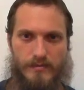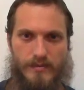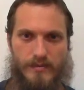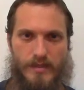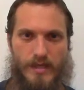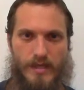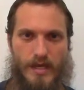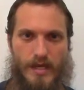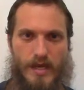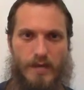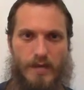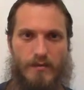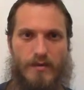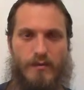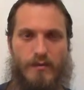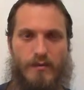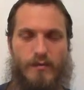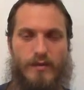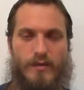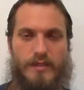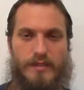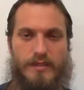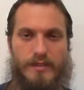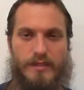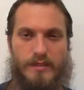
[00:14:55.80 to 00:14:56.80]
How do I
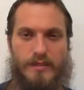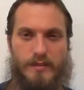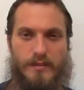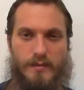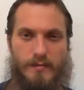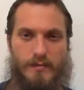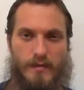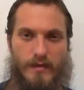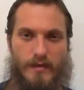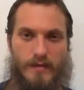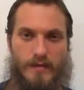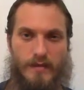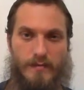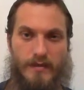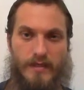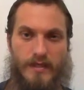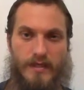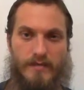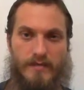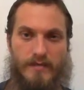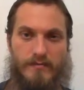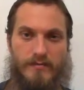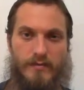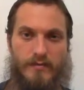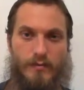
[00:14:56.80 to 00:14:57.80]
want this part of my
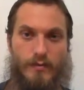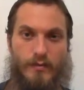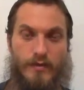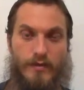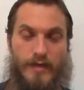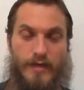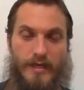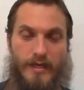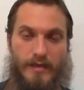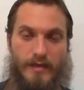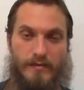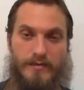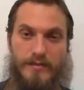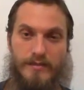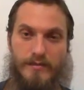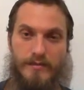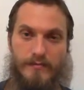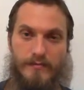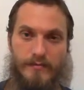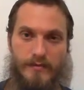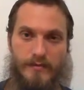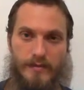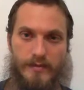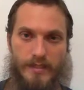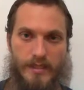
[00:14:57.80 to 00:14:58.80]
life to work out
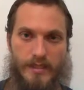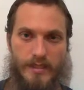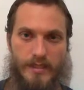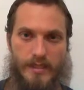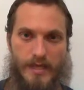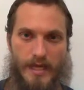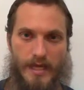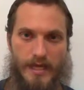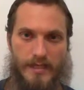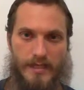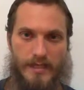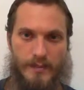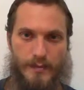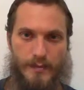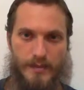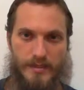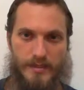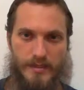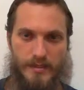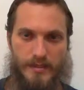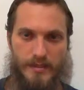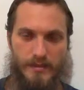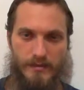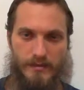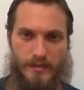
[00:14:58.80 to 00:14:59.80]
differently than it has been
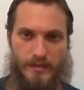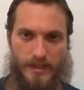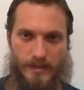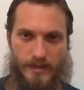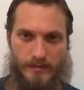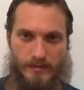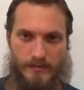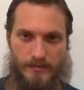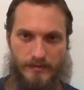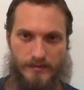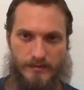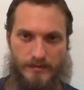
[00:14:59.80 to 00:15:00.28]
till now?